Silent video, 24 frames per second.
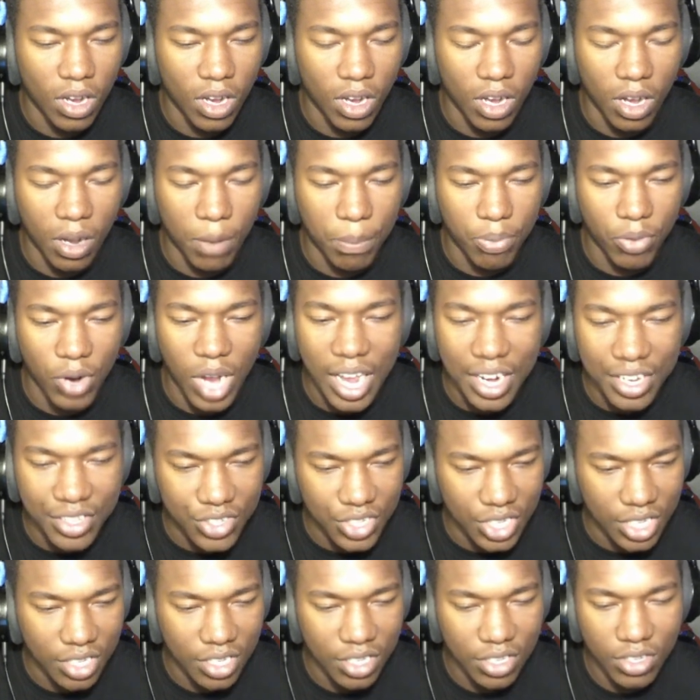uh,
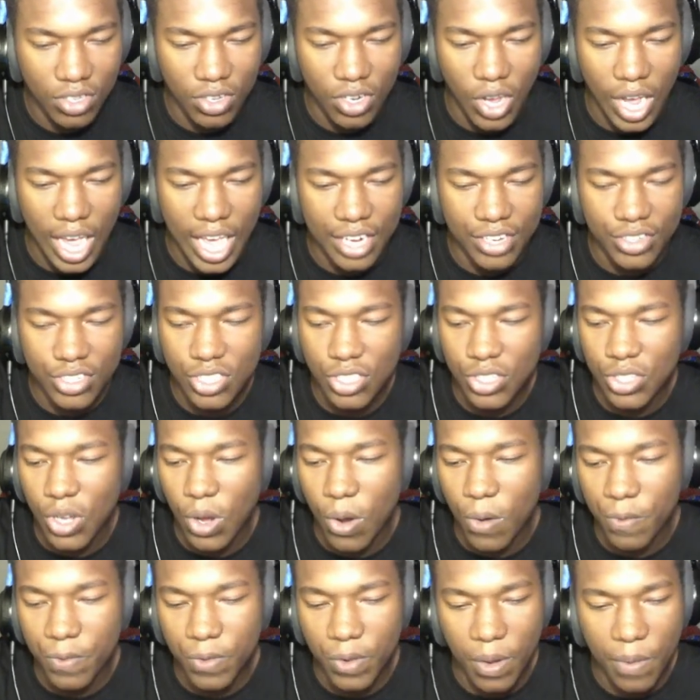prodigy? You know, how does she
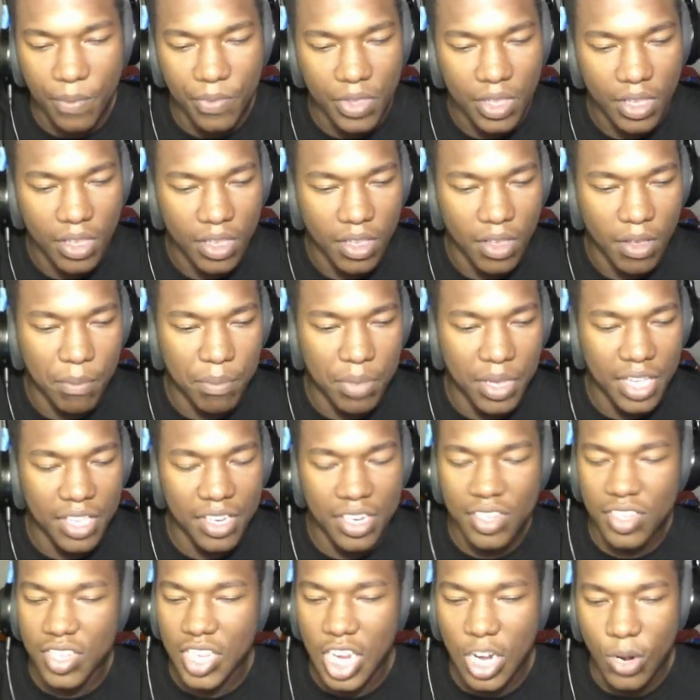go from
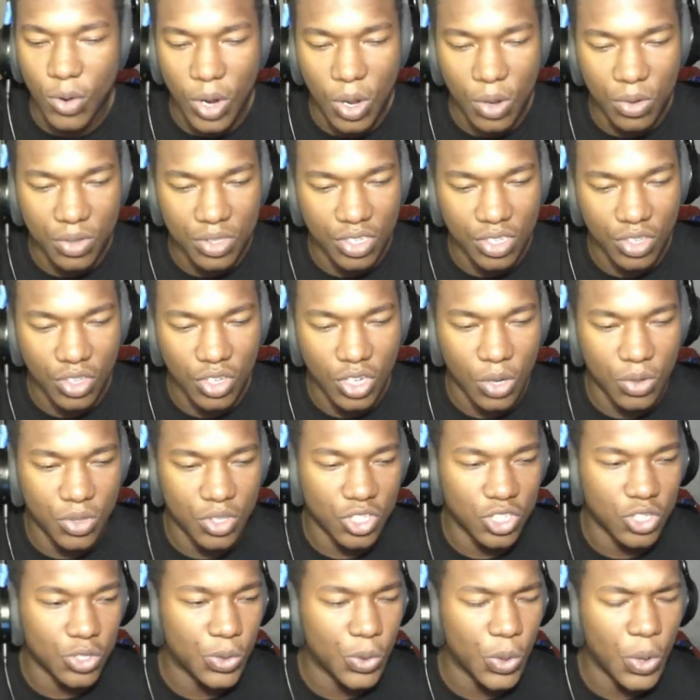being this hero to, you know,
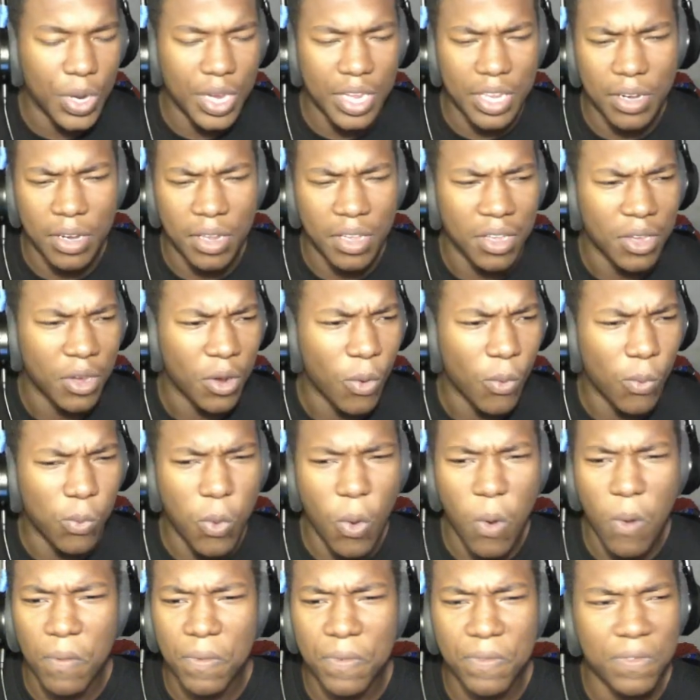destroying
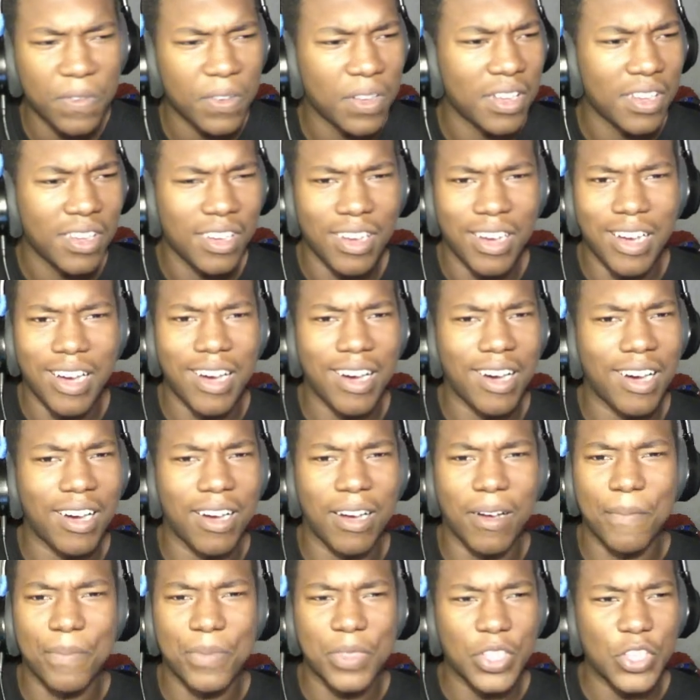wolf,
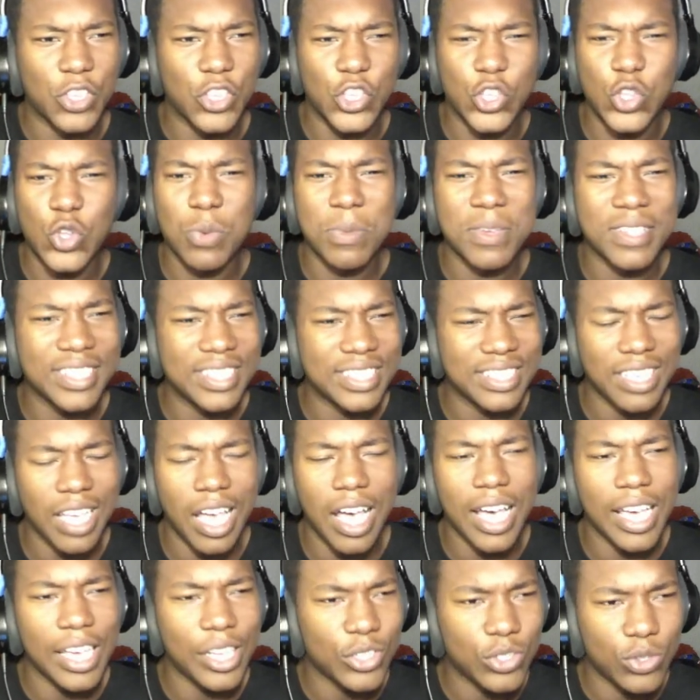uh,
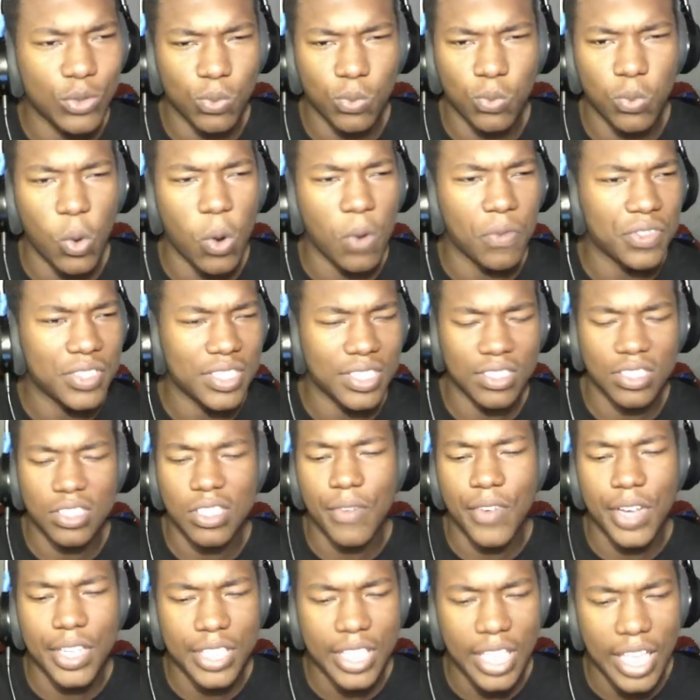human-sized wolves and
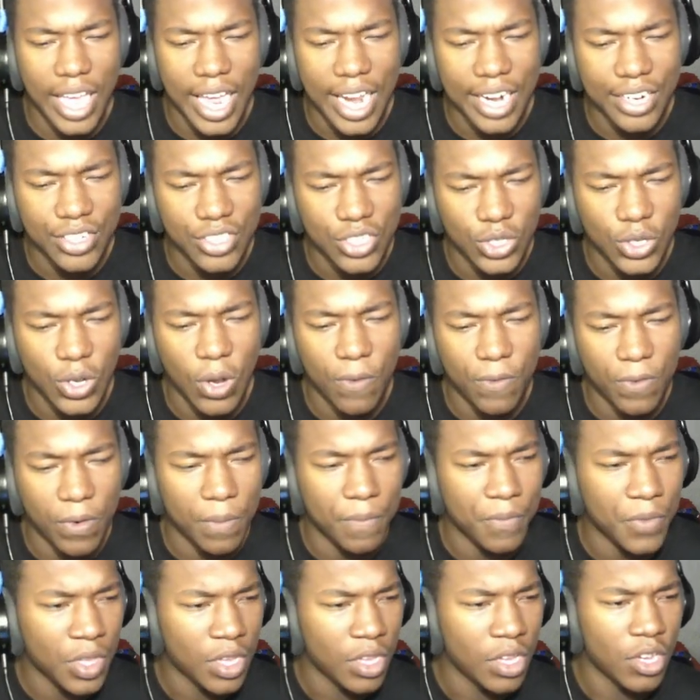stuff like that? How does she go
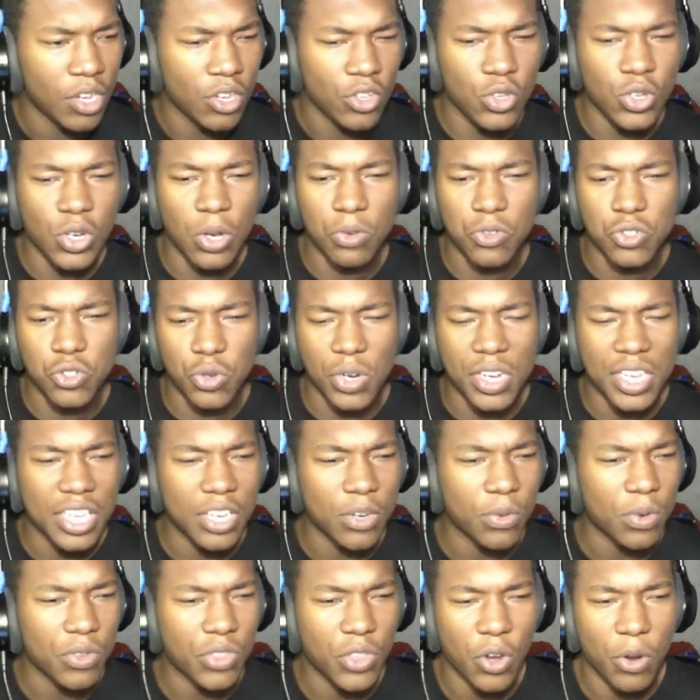from, you know,
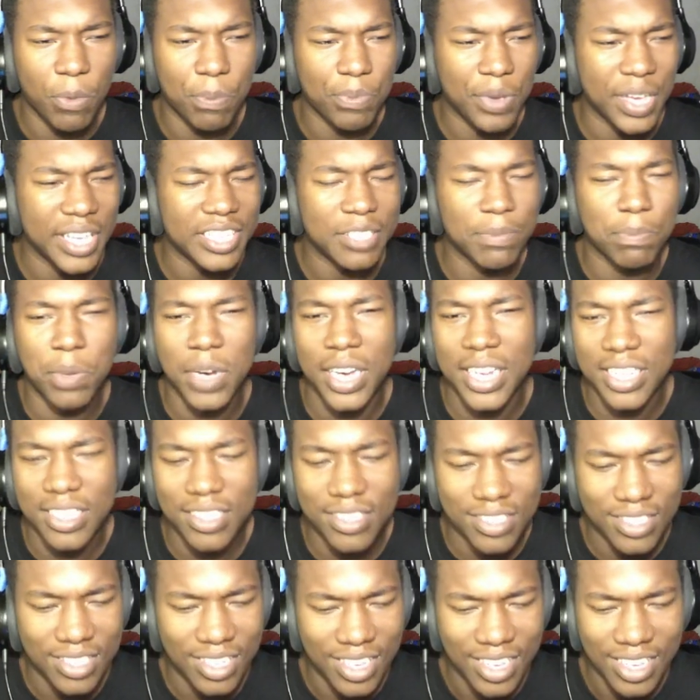drinking with her best
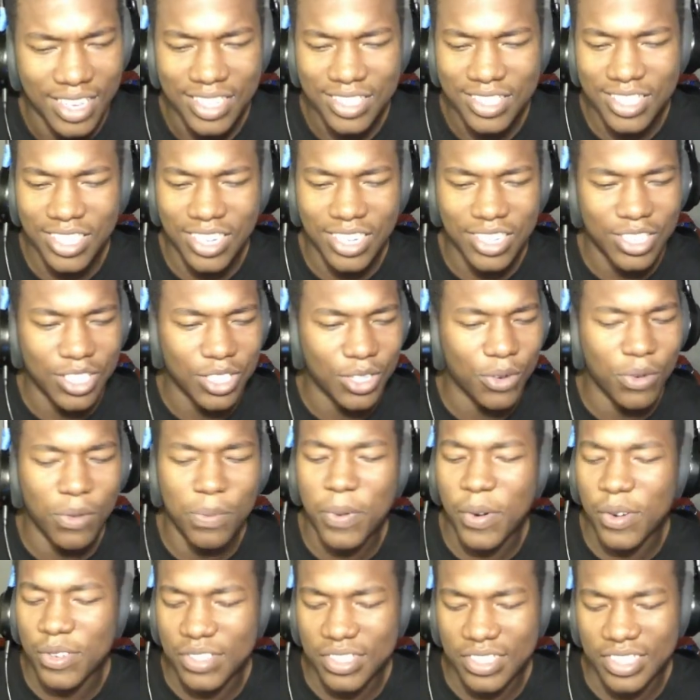buddies to this little
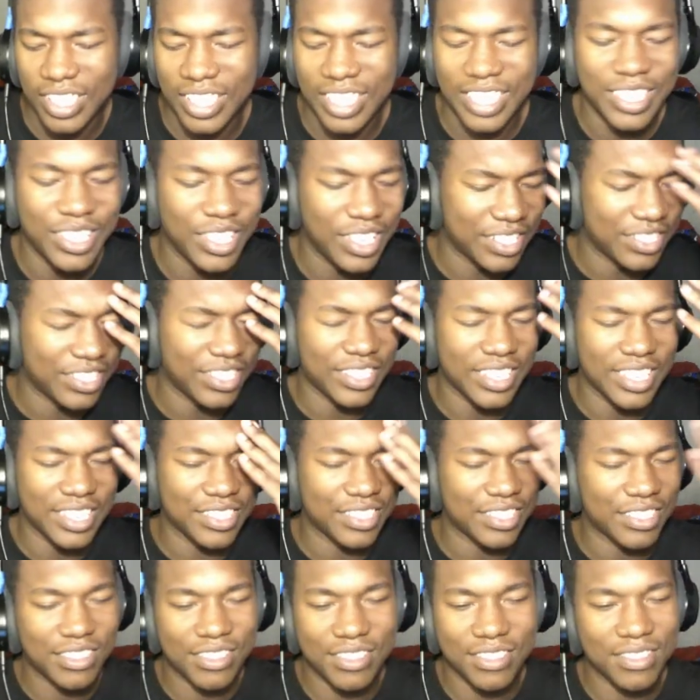person? Like, it, it, just, it
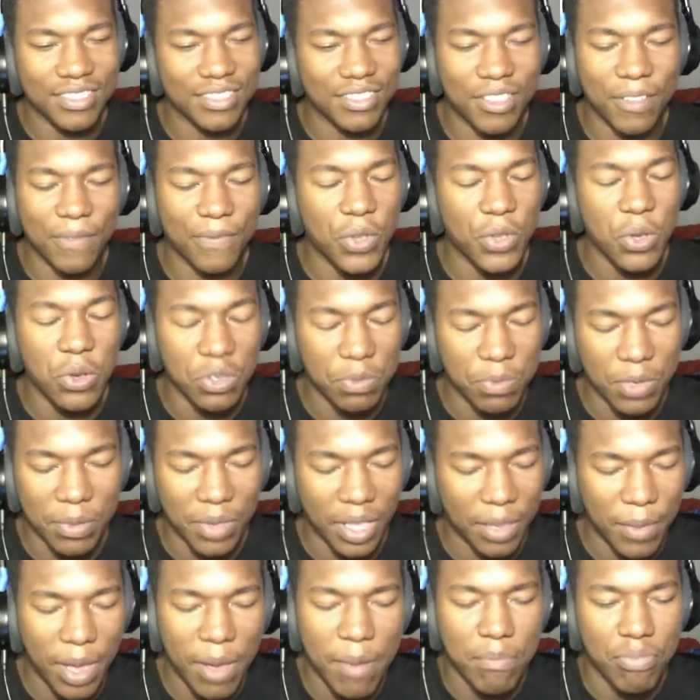just confused me.
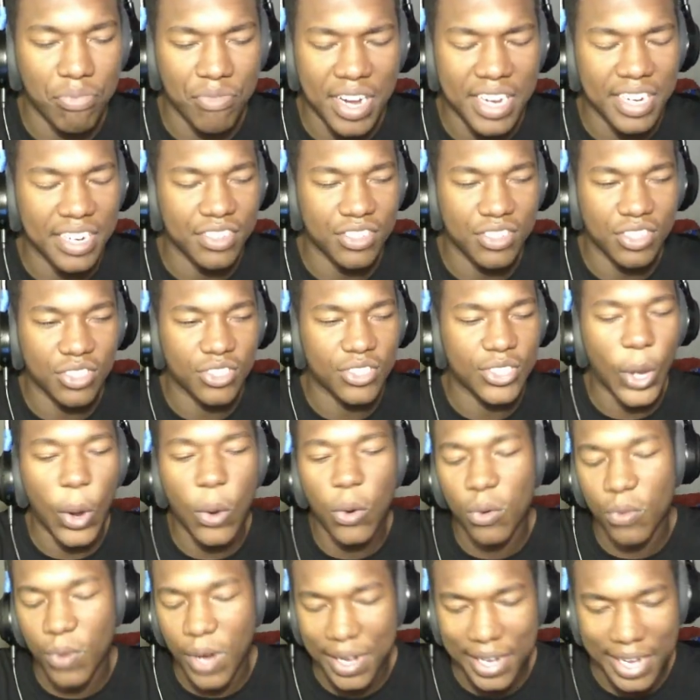Like, my brain is just
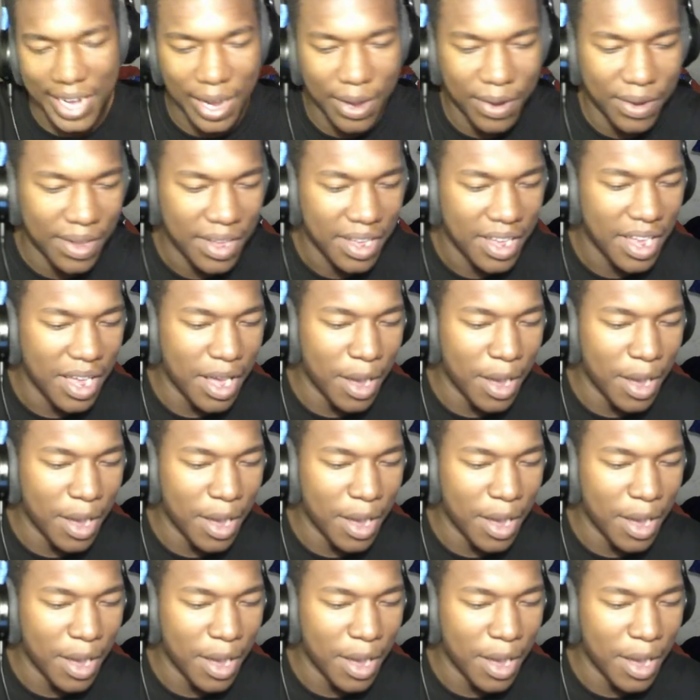total right now.